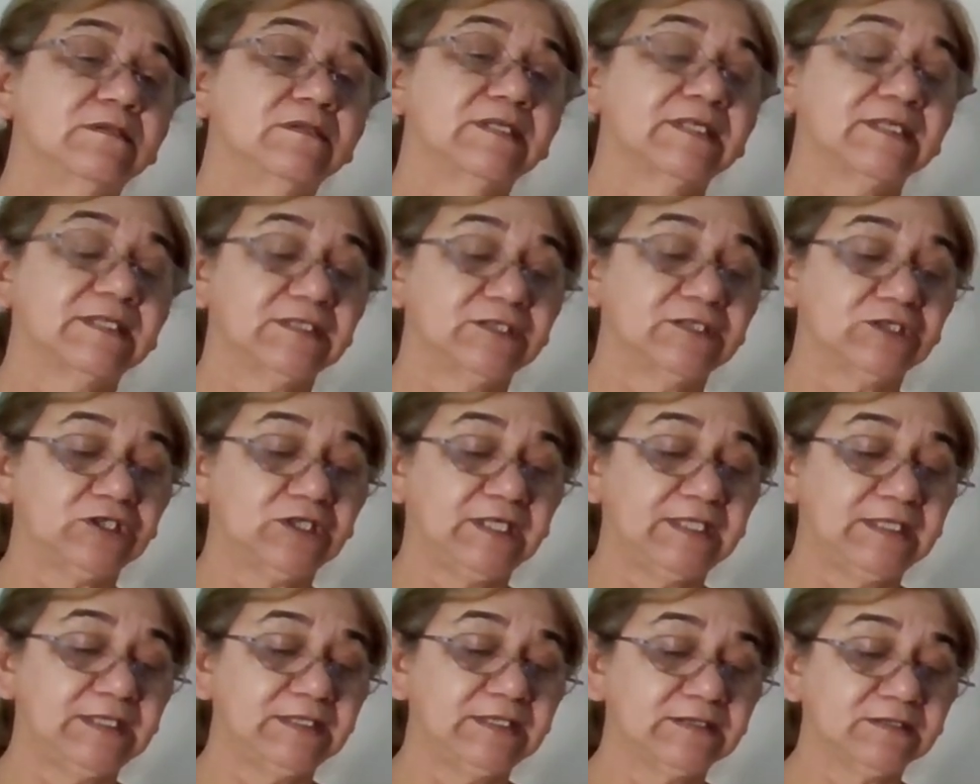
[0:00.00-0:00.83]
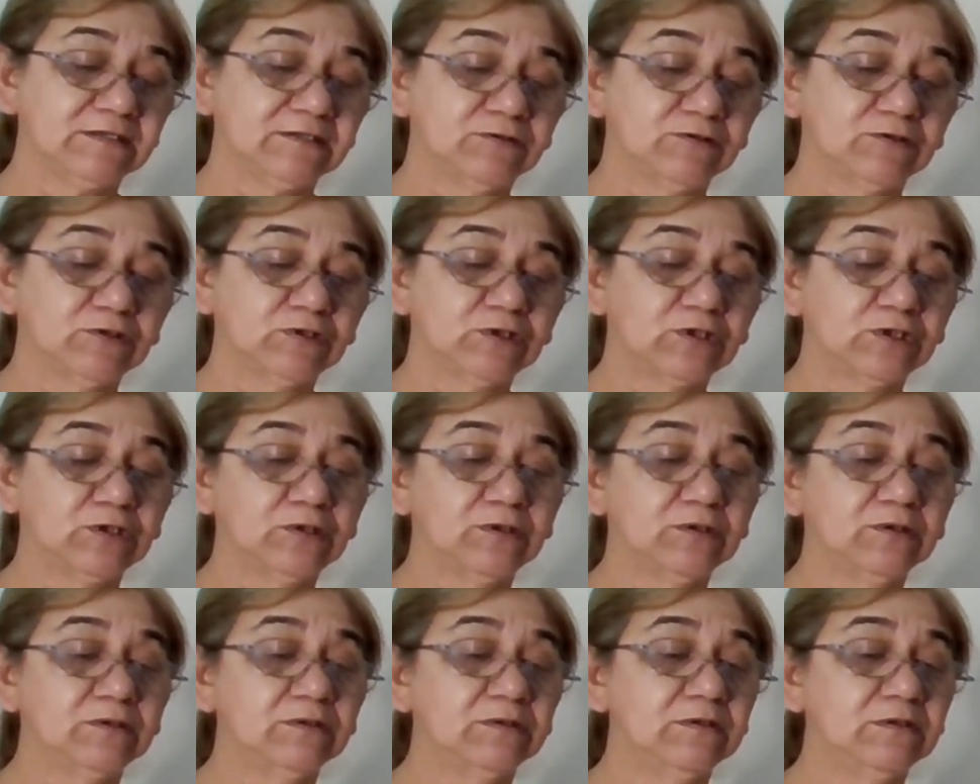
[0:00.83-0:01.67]
like a Chinese little
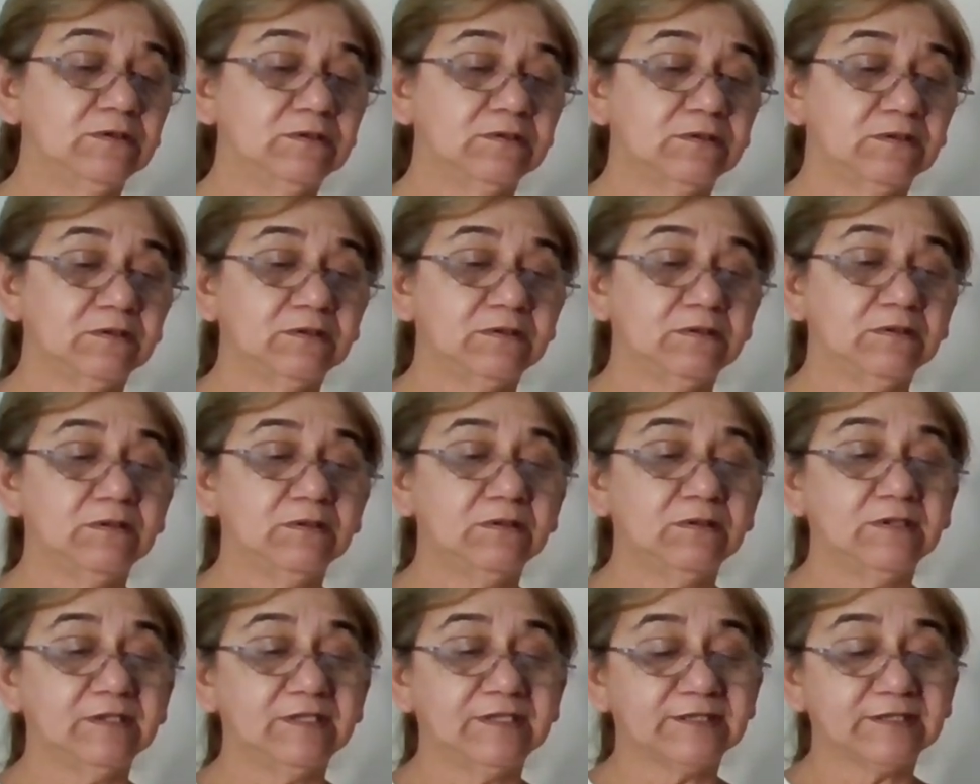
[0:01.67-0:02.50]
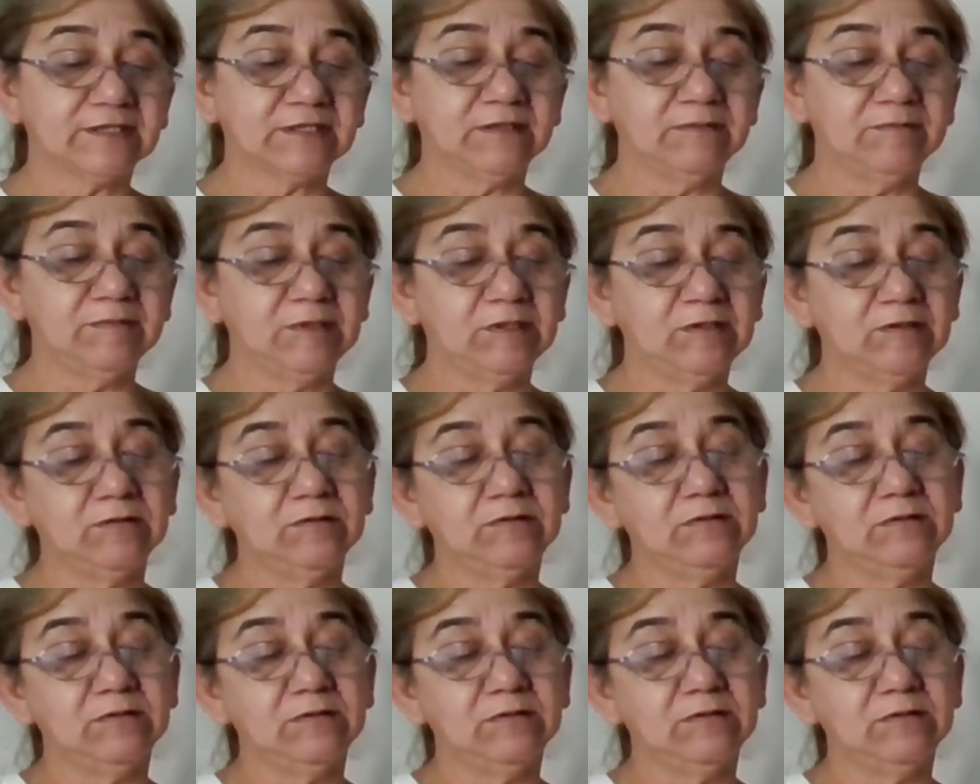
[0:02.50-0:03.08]
girl or Eskimo,